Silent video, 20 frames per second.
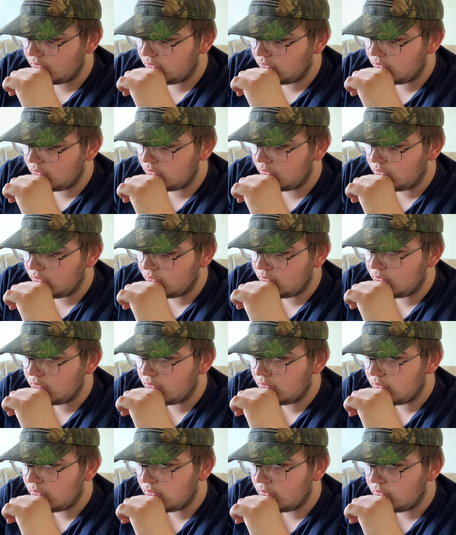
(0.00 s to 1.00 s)

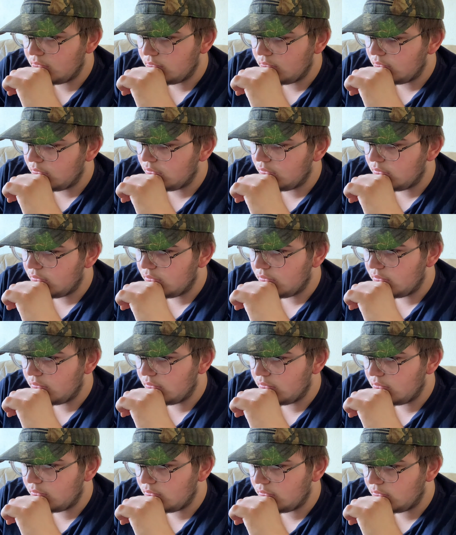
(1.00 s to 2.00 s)

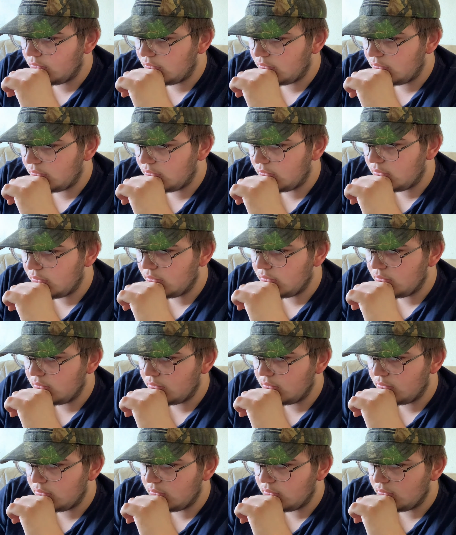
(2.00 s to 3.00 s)

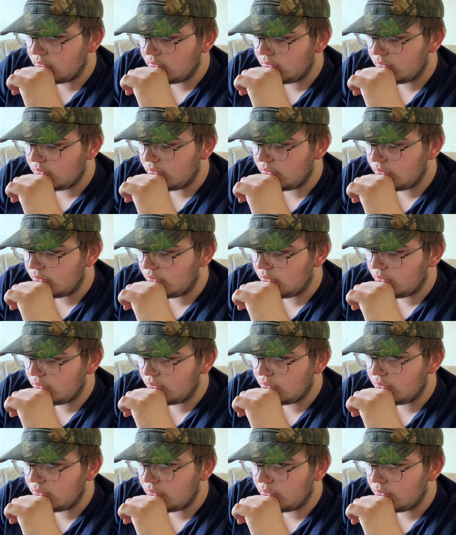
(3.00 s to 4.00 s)

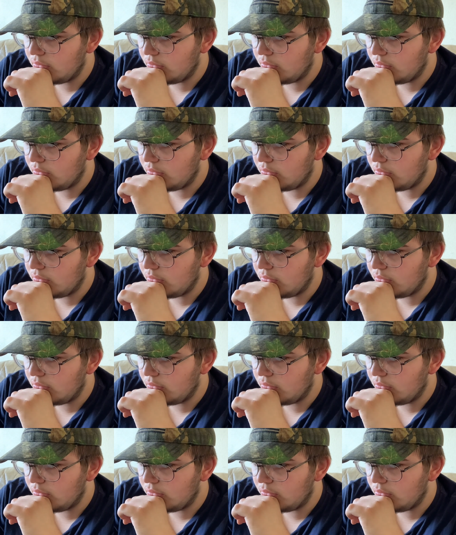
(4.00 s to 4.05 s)
Nobody speaks.